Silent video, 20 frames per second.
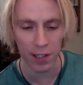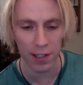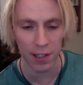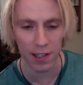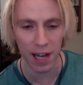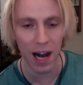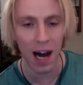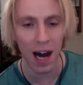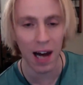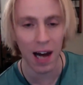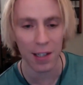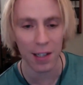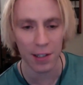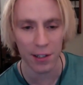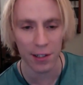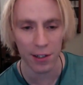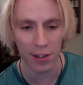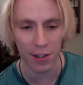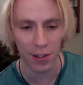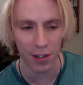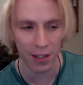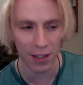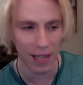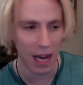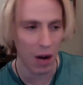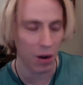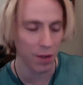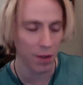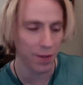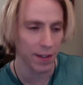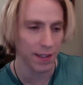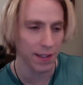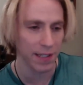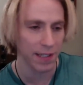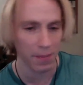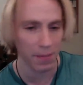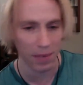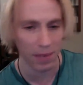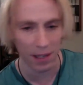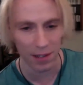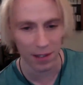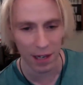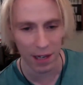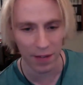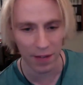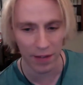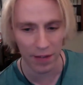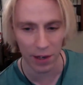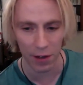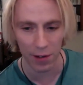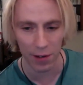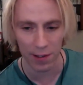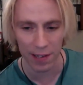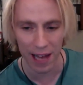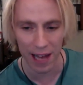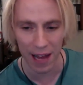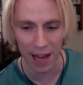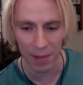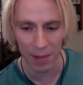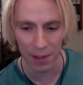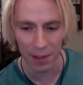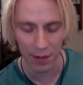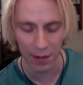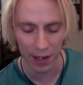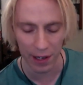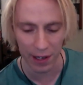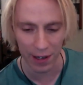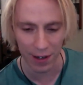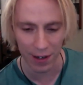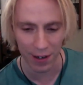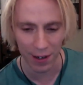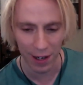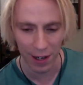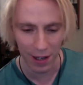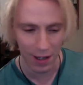is hostile and how if he stepped outside of the Earth's atmosphere